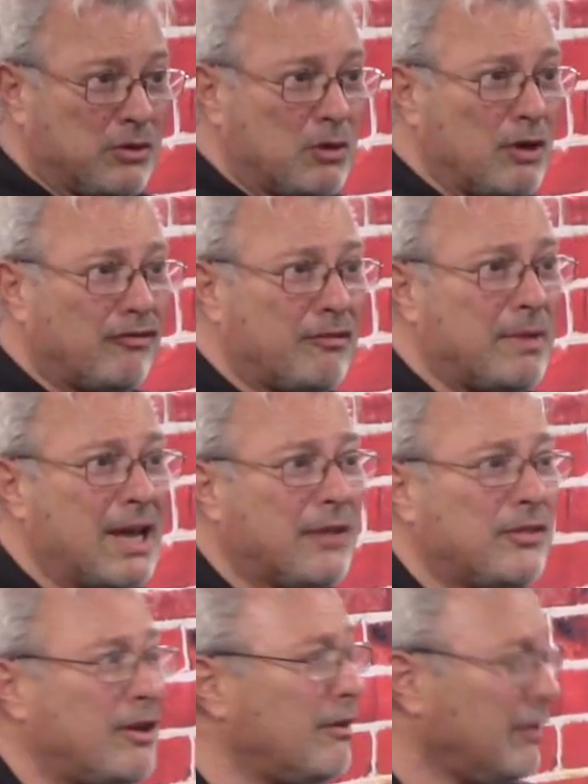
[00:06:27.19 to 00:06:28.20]
coin from back
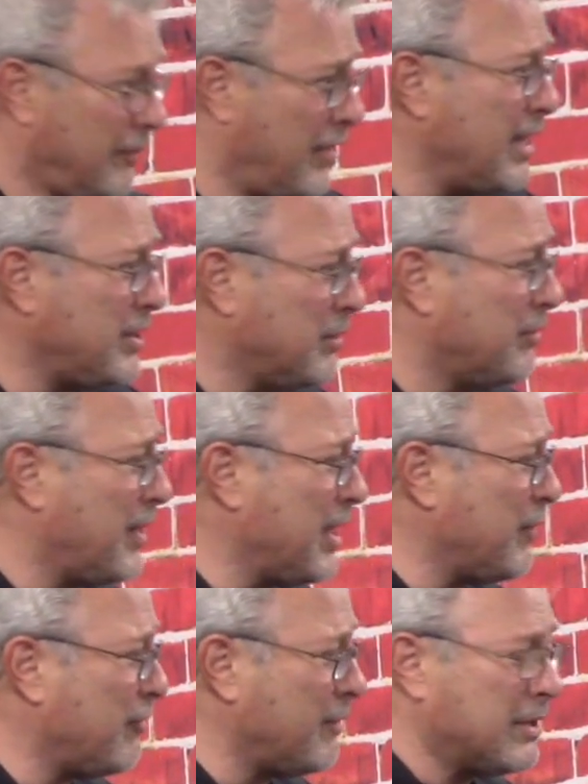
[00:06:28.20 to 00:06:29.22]
there? Well, thank you very
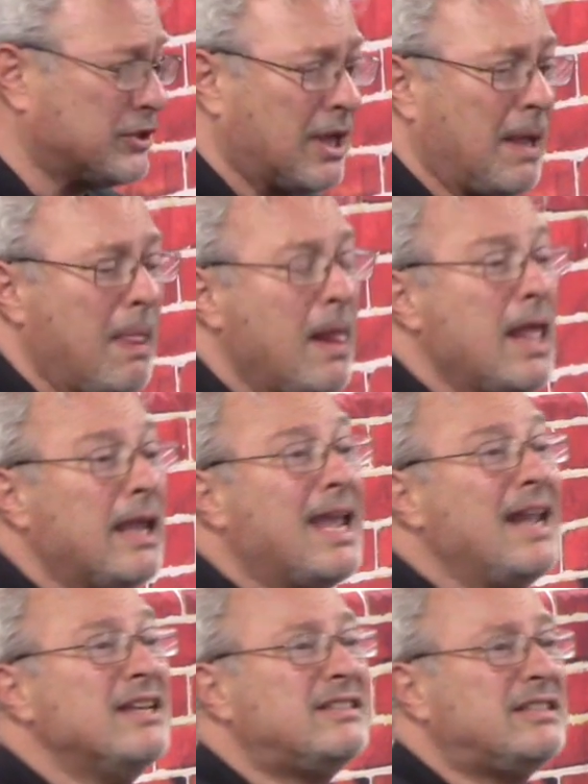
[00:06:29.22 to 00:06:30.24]
much.
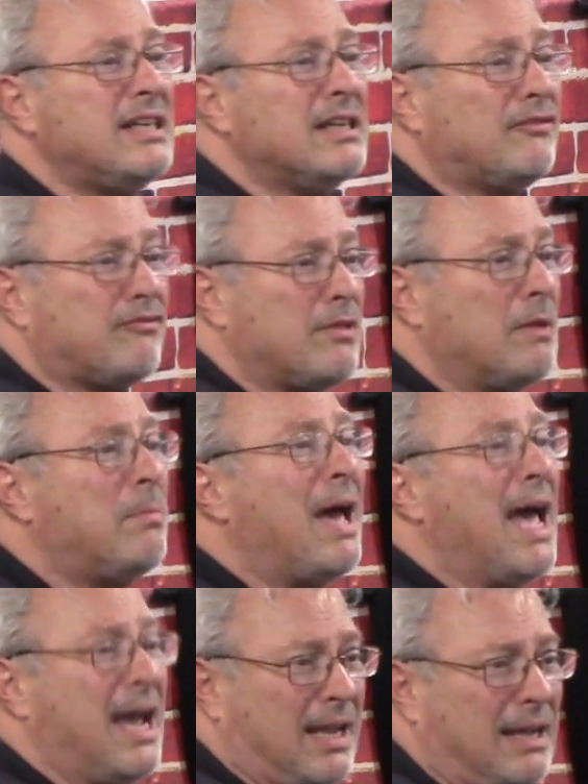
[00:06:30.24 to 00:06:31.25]
Can you see it from the
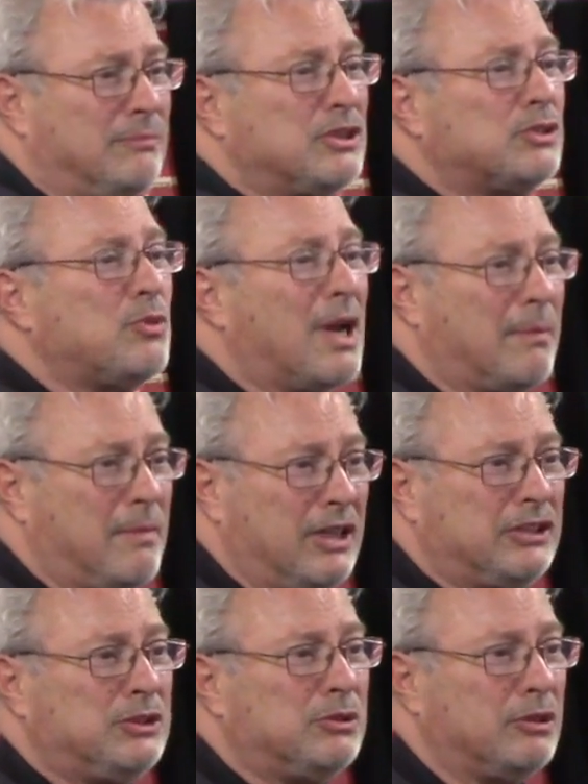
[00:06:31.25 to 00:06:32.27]
back? I just want to make
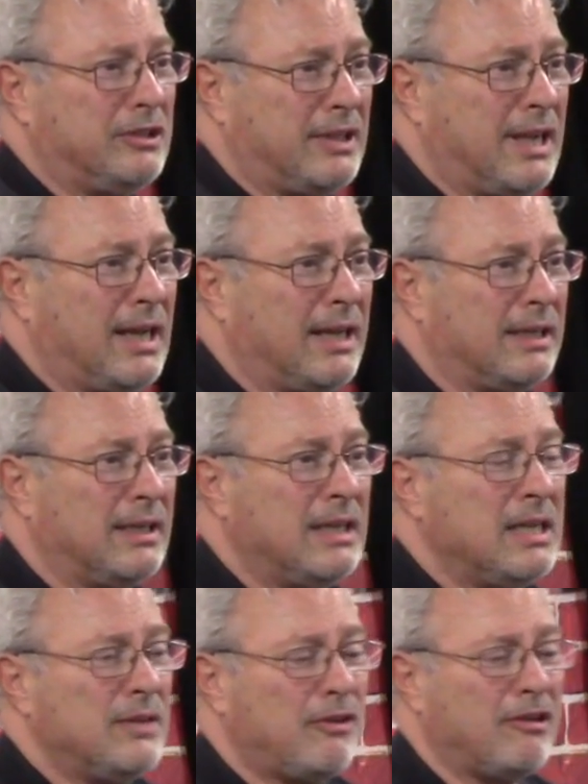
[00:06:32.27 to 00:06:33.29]
sure you
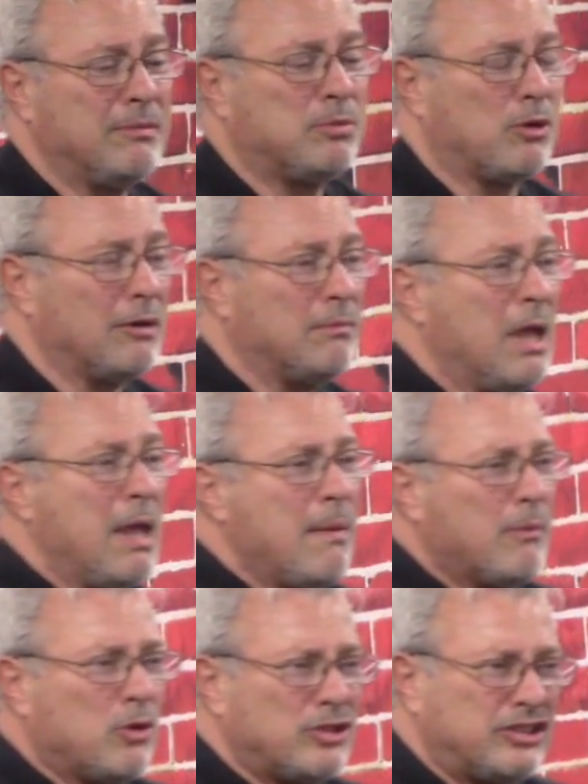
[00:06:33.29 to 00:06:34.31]
can. Very important.
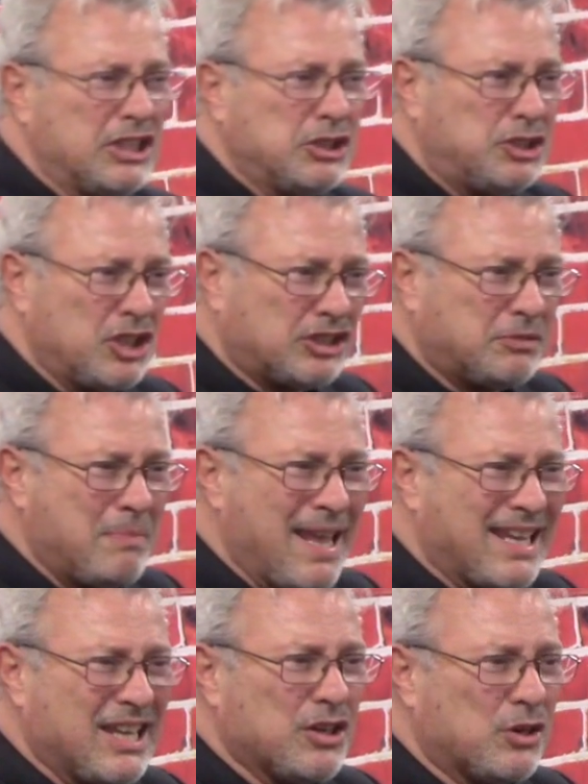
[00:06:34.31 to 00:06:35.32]
Because you see, just
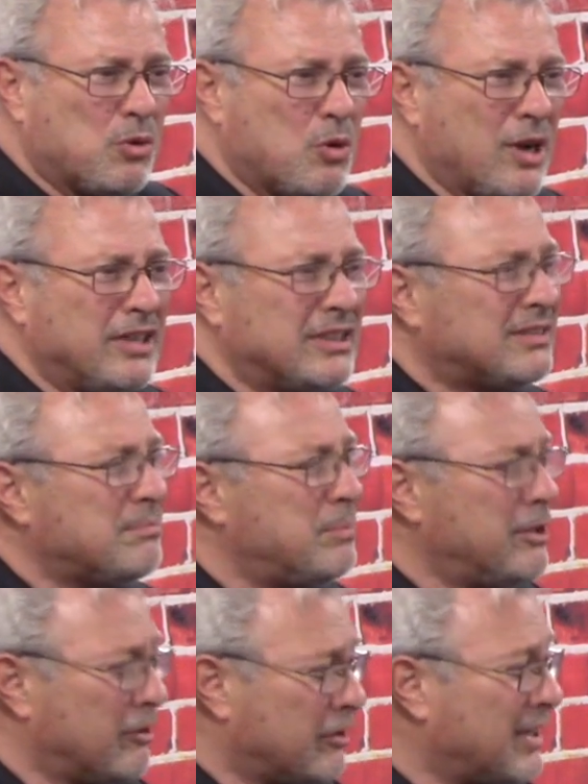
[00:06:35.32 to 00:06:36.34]
making a coin
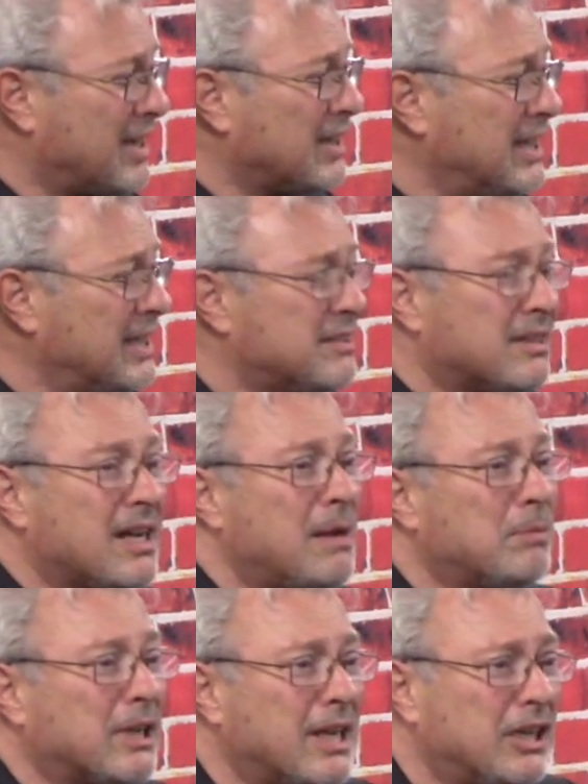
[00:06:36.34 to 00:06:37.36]
disappear can lead to
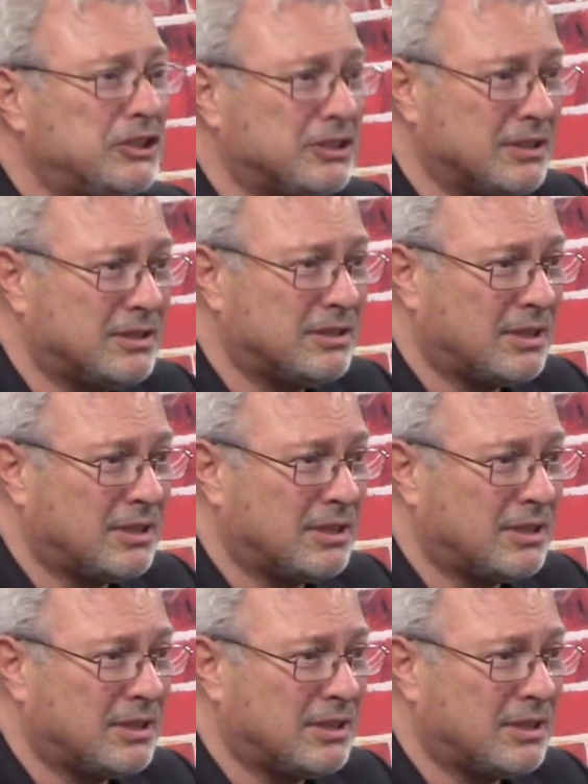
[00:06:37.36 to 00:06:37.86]
complications.